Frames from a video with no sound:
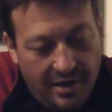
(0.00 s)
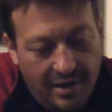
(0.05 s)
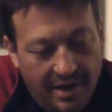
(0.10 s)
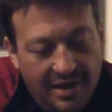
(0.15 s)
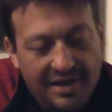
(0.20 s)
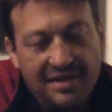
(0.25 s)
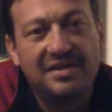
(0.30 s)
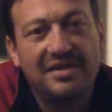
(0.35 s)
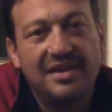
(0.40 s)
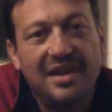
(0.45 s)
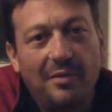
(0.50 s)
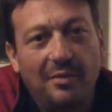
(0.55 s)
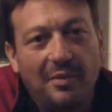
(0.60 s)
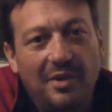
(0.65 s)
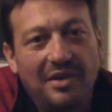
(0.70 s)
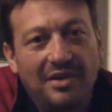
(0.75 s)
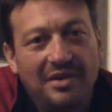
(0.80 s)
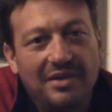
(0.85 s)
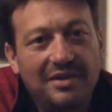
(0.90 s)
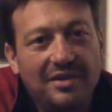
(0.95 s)
It's that
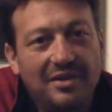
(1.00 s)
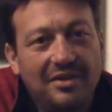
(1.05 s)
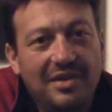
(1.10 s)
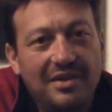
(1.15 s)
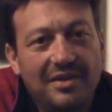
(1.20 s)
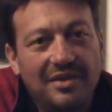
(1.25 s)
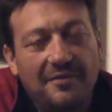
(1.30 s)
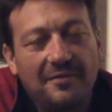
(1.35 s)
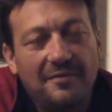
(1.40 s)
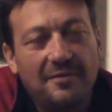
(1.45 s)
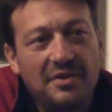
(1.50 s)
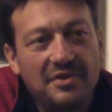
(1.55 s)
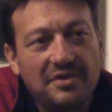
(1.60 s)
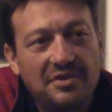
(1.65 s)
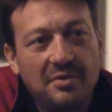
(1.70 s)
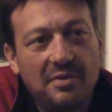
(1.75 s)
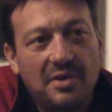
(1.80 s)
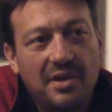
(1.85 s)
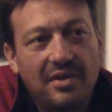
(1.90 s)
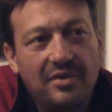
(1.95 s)
one, you know, how they freeze
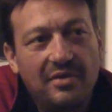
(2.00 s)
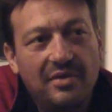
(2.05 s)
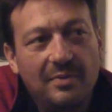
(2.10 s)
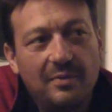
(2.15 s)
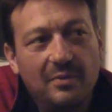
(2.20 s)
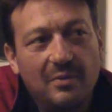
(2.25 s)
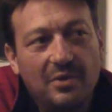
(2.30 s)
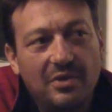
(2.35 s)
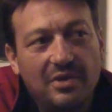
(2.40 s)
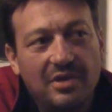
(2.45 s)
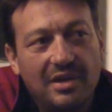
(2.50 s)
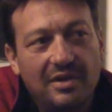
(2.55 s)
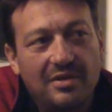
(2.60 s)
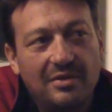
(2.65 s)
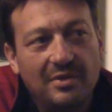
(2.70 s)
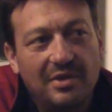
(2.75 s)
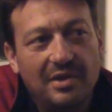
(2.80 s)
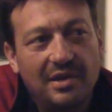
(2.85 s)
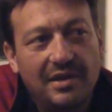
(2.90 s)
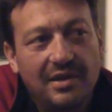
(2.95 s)
you out and then walk the other
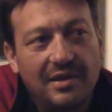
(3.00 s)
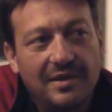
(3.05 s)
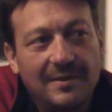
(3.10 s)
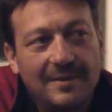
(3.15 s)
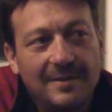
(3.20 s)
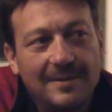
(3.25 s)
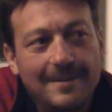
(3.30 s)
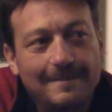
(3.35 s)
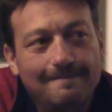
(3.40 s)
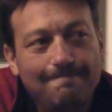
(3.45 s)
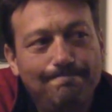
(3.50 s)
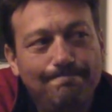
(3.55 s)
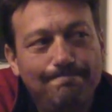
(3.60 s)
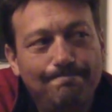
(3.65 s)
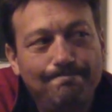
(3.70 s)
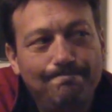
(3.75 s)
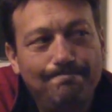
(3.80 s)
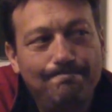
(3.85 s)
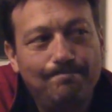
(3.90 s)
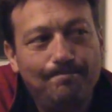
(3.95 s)
way.
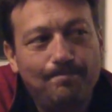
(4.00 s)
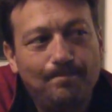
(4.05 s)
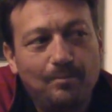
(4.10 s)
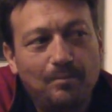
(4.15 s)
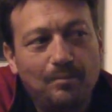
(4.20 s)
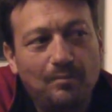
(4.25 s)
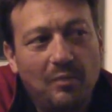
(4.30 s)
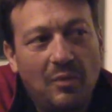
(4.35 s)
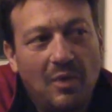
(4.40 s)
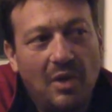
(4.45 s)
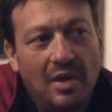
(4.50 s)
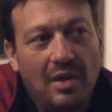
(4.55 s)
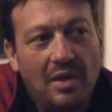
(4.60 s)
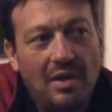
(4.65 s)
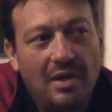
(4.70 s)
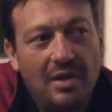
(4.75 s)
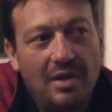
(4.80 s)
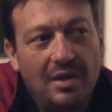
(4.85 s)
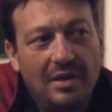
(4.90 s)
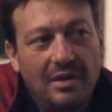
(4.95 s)

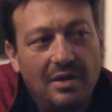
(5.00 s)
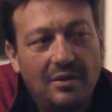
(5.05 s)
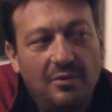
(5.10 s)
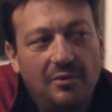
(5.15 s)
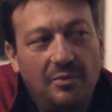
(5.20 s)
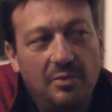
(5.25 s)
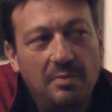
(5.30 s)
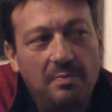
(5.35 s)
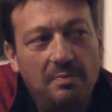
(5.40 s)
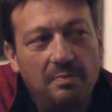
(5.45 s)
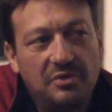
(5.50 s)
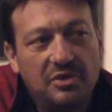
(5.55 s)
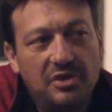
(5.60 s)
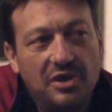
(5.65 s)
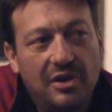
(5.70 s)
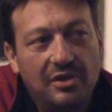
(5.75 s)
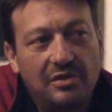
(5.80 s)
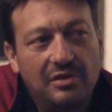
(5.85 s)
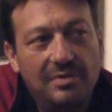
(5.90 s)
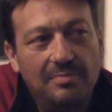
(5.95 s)
We've been
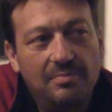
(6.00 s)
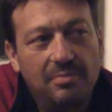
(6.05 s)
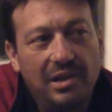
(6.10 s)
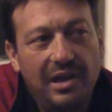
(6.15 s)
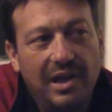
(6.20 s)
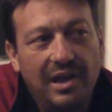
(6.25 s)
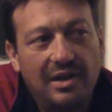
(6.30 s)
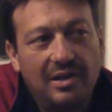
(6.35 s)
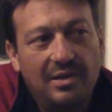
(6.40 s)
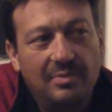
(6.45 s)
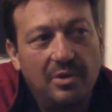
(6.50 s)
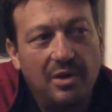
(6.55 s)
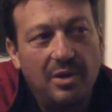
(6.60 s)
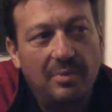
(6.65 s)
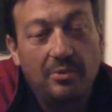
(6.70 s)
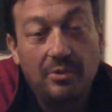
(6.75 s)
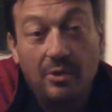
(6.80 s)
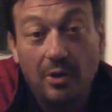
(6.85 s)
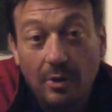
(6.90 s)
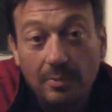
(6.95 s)
totally blanked by
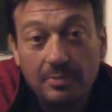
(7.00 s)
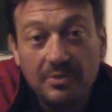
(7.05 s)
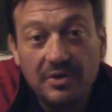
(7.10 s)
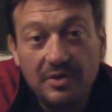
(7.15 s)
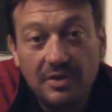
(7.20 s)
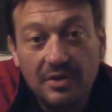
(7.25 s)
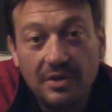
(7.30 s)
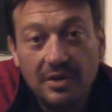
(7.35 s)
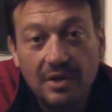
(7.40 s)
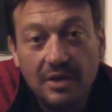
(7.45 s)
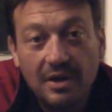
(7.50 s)
props.